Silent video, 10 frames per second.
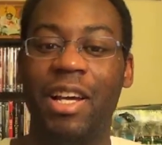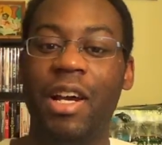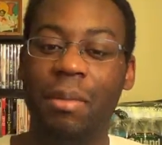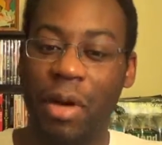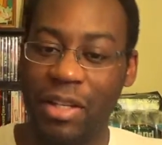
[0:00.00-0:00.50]

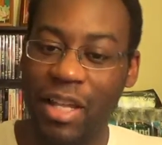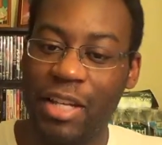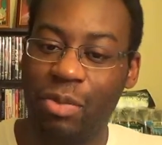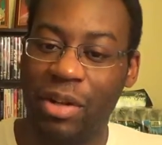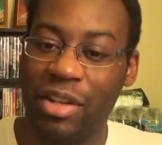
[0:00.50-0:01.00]
but
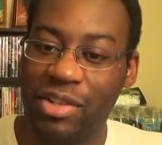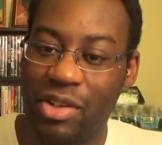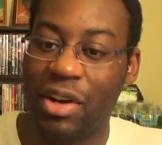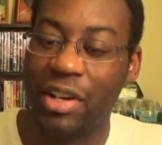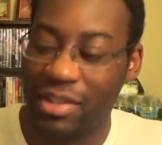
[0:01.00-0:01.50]
they really
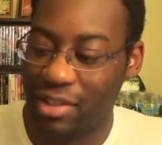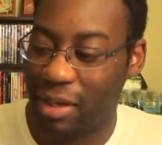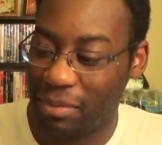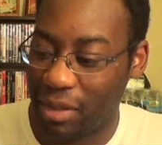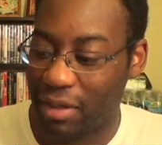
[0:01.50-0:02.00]
started
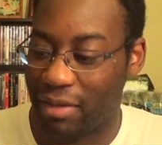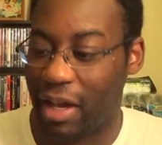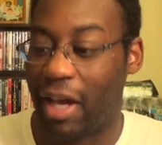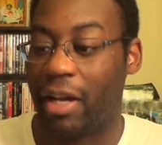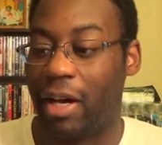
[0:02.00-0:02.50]
something
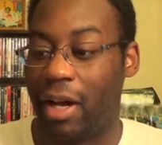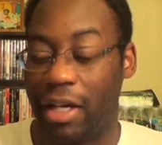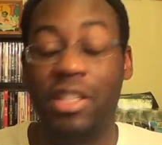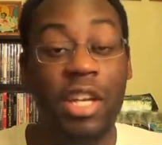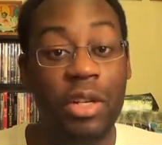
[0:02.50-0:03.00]
that
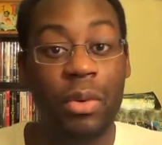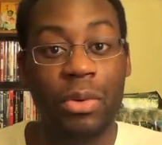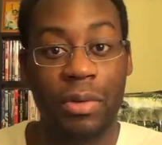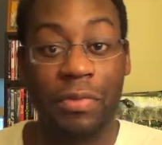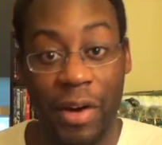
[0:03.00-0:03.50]

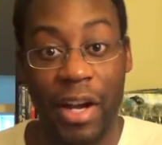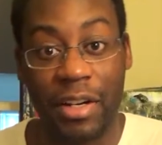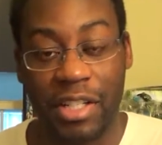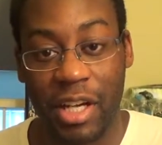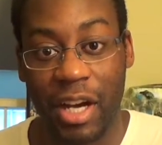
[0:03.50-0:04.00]
continued with
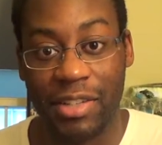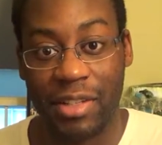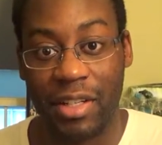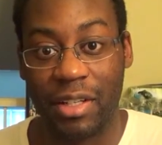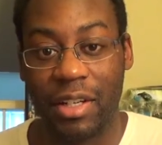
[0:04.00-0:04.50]

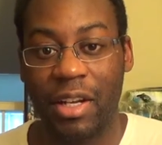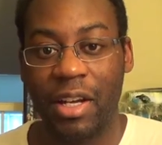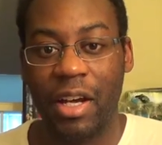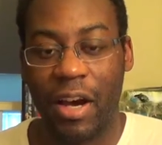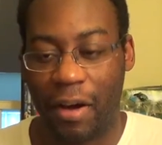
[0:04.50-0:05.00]
franchising
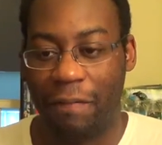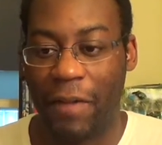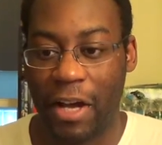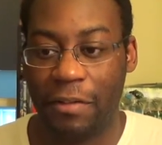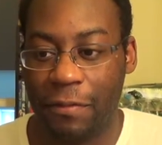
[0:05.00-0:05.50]
a
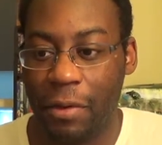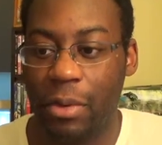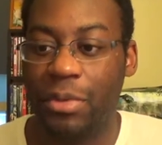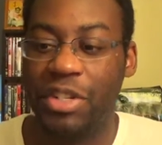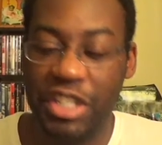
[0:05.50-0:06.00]
fast
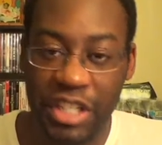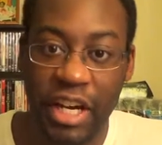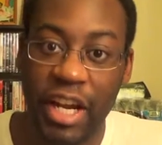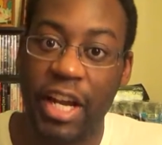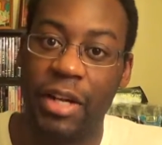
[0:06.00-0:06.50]
food
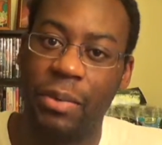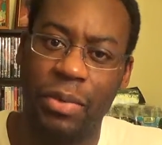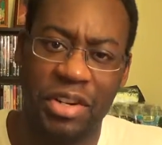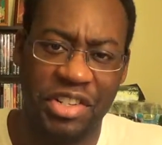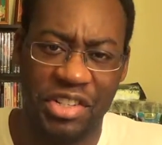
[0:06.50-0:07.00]
chain,
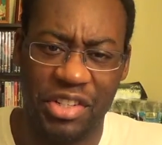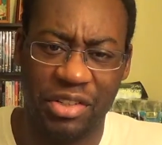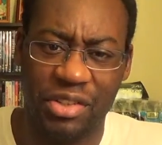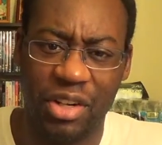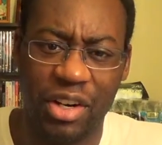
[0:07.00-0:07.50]
which
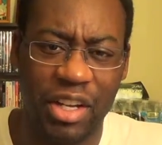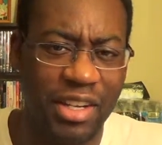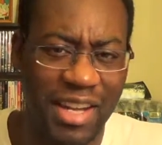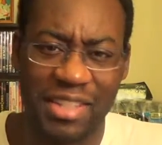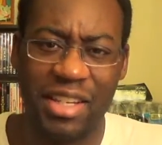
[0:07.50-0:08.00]
just started
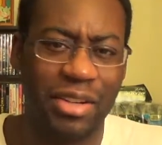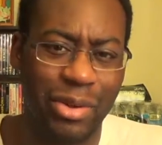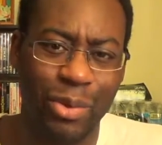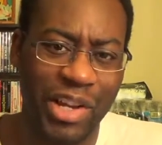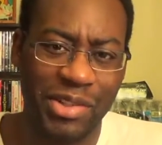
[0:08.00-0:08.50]
connecting
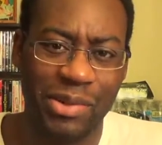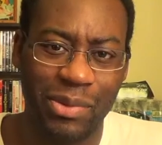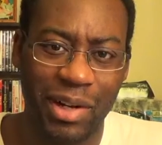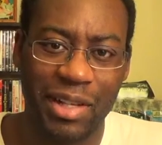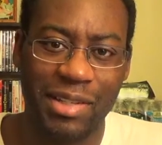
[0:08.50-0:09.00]
other
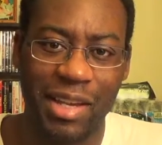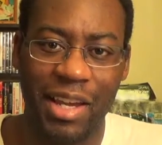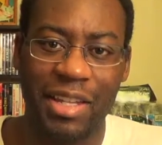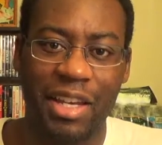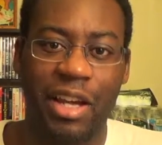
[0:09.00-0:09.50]
restaurants,
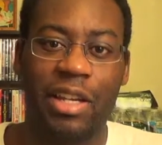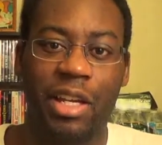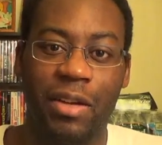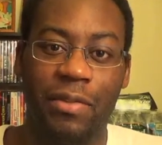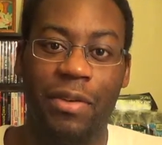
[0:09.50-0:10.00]
and the
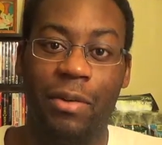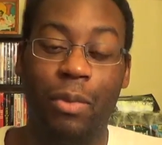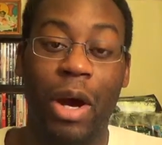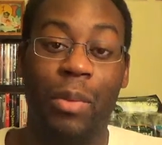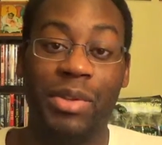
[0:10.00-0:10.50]
idea
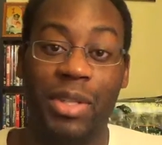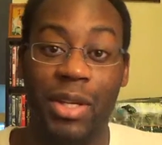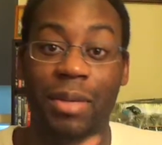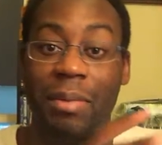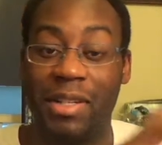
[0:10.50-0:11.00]
of why we
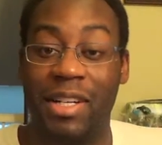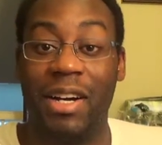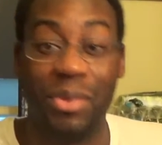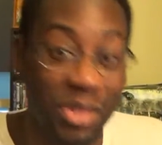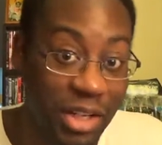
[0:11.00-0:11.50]
see
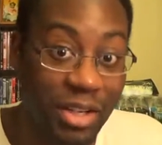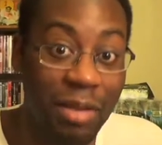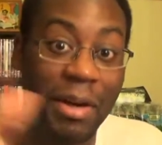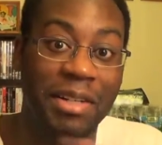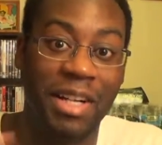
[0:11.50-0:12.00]
McDonald's here
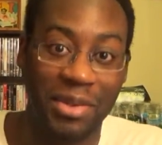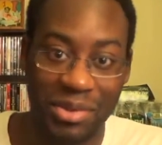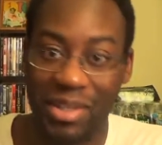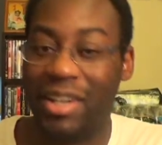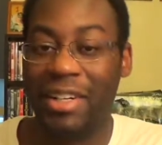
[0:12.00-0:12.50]
and
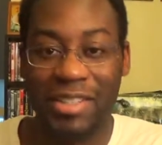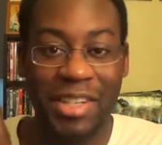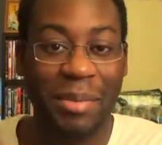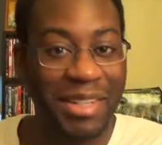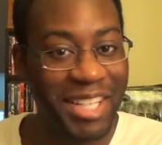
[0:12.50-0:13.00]
McDonald's there. You
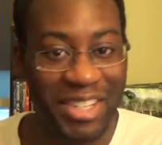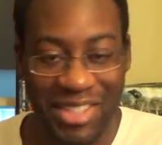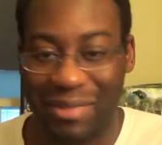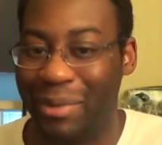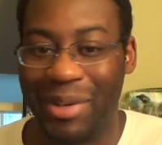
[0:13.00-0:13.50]
see
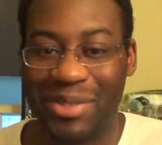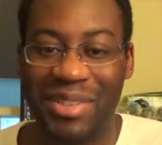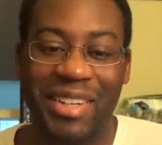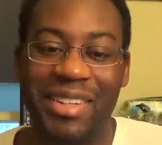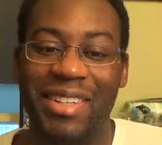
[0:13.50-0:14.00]
McDonald's everywhere, it's
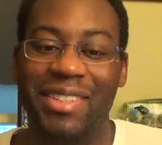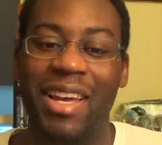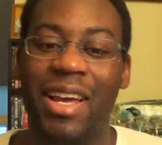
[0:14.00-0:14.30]
ridiculous.